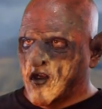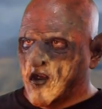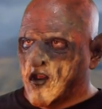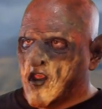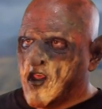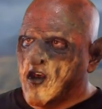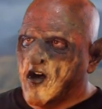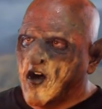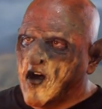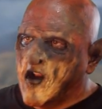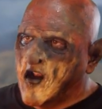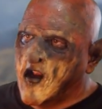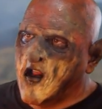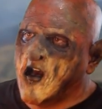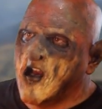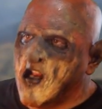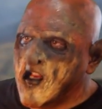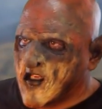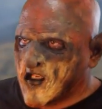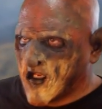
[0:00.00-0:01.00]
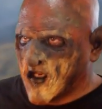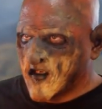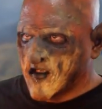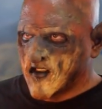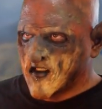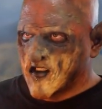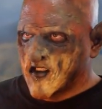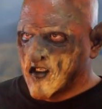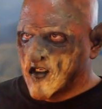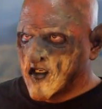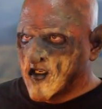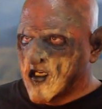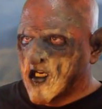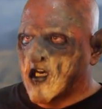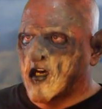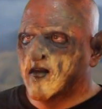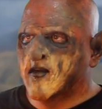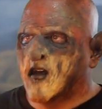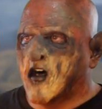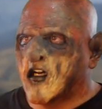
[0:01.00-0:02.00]
You're late.
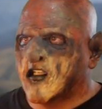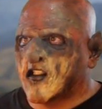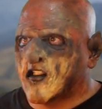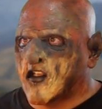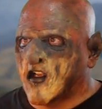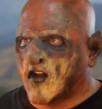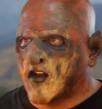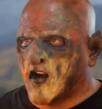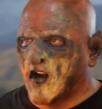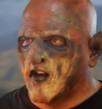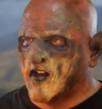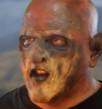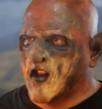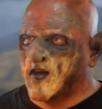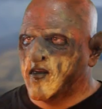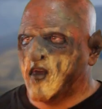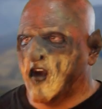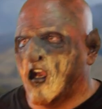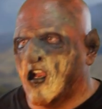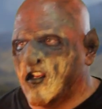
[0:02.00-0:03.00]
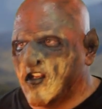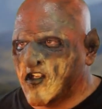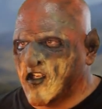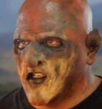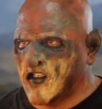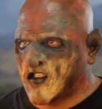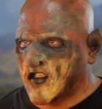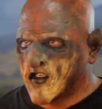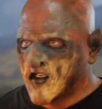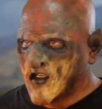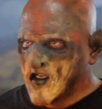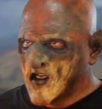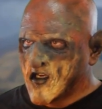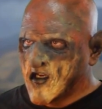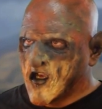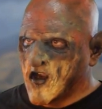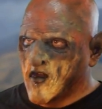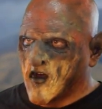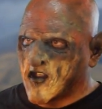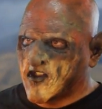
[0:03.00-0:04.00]
Our master grows impatient.
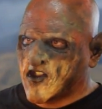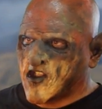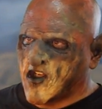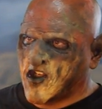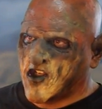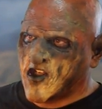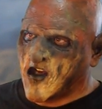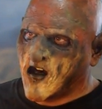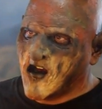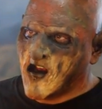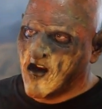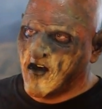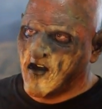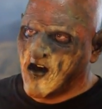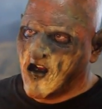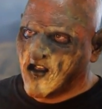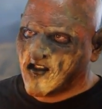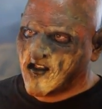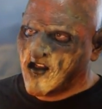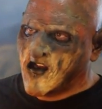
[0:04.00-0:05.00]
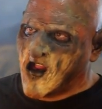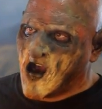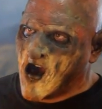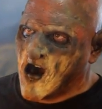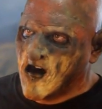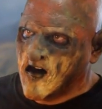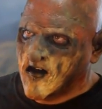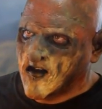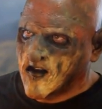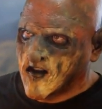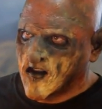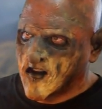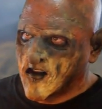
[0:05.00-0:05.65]
He wants the Shire rats now.